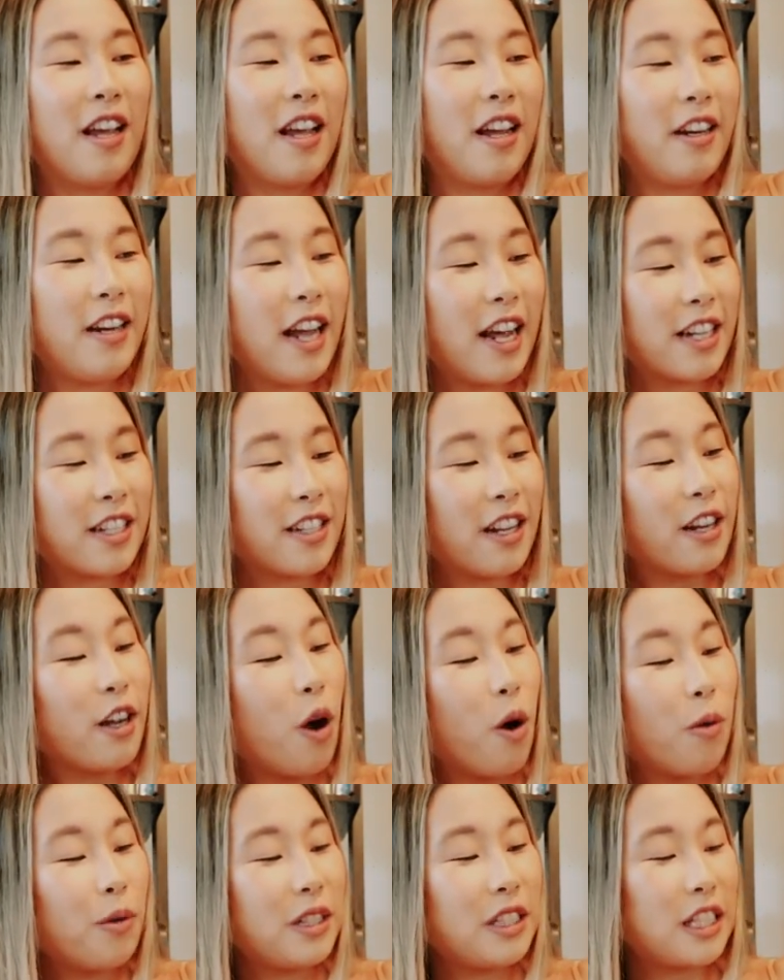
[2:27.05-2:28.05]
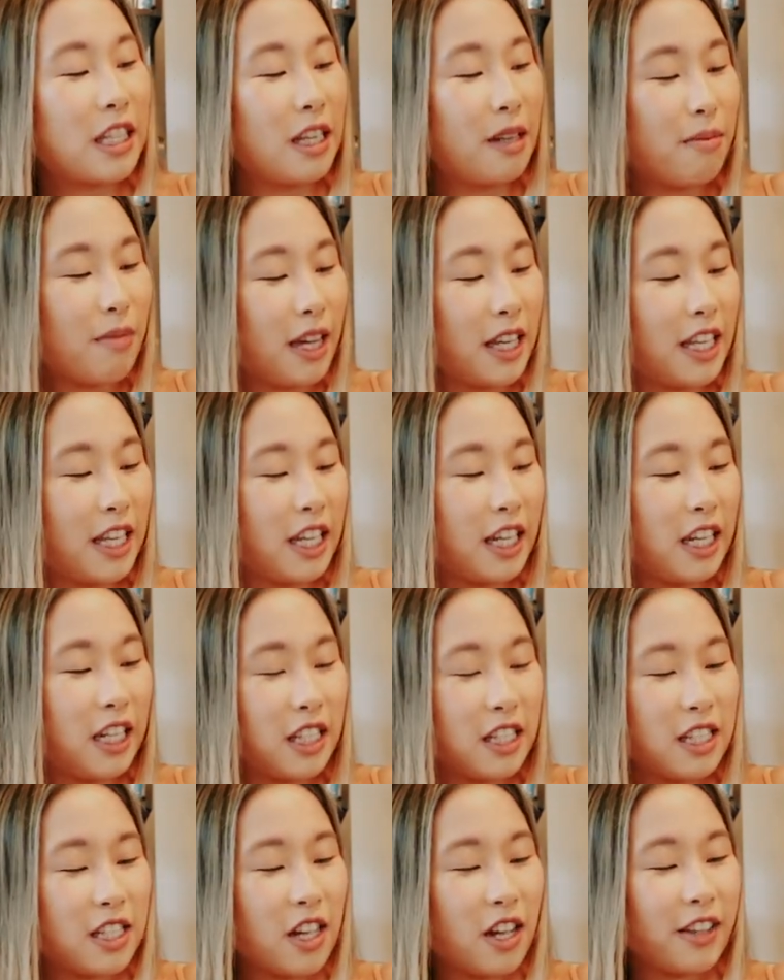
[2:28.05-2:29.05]
Next, I always keep my
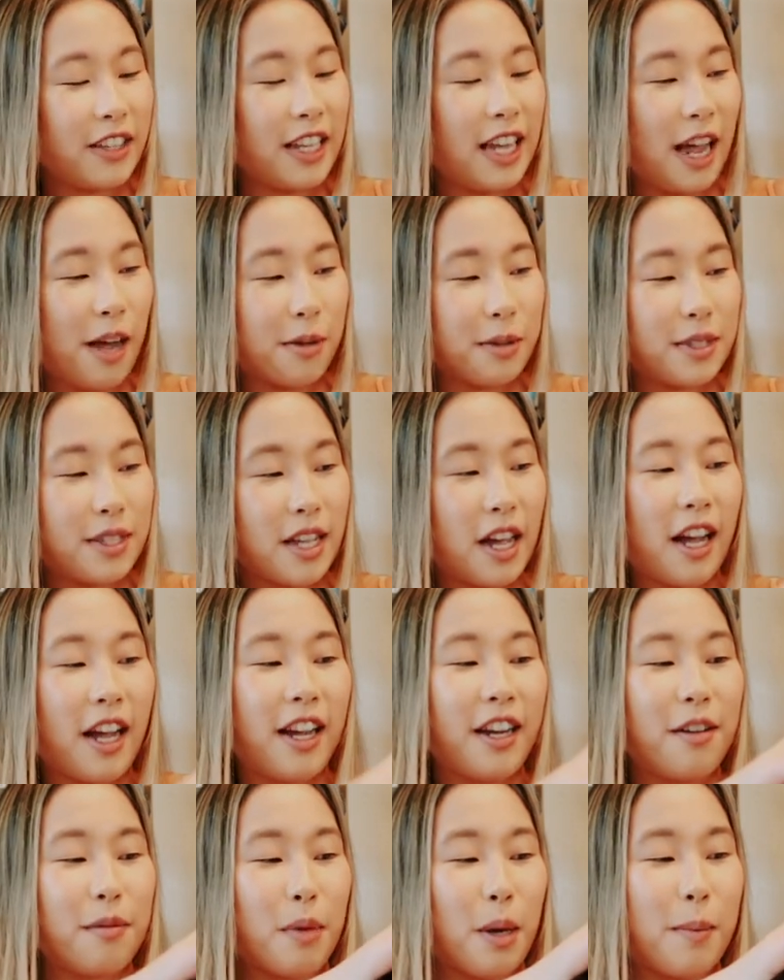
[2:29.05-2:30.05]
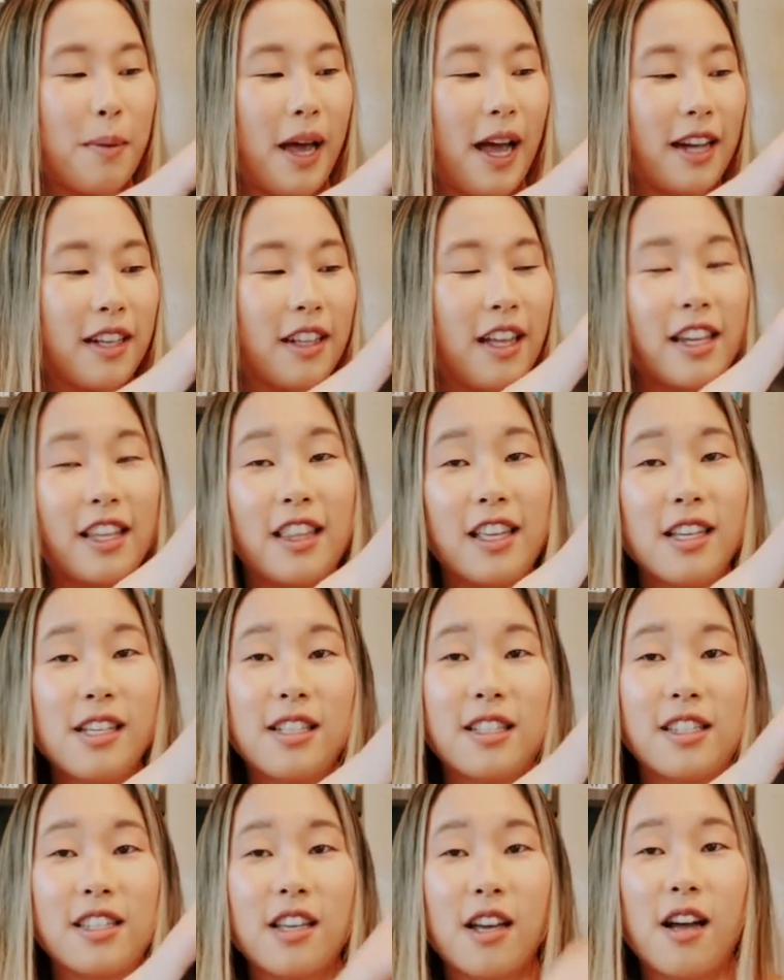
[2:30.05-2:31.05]
keys on the outside of my bag like
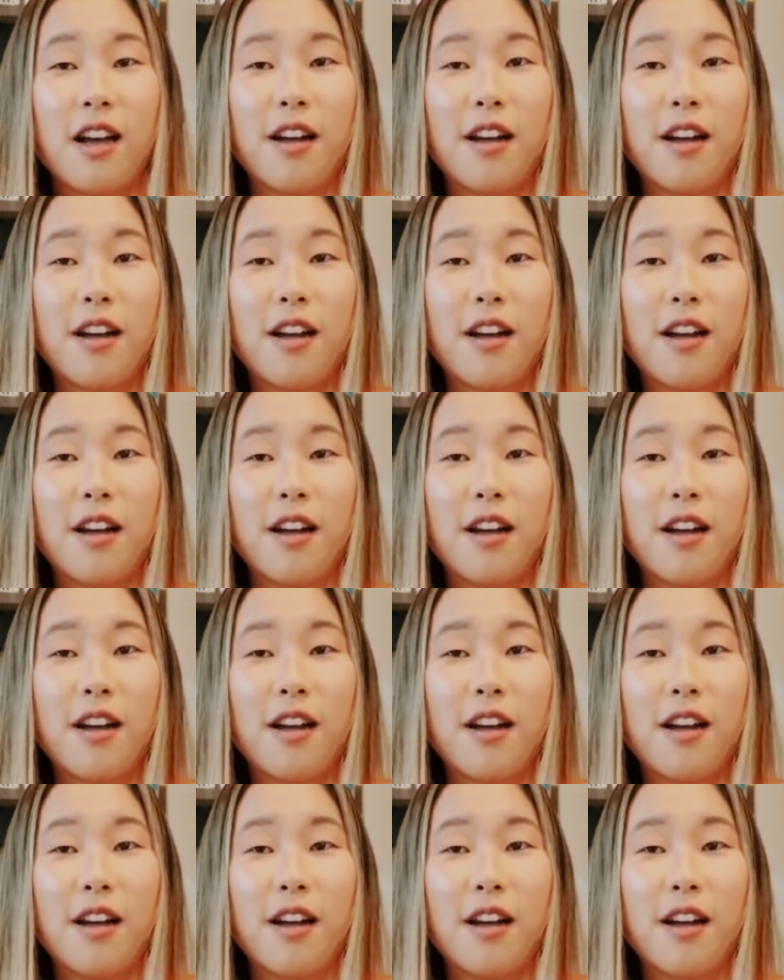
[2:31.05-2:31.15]
this,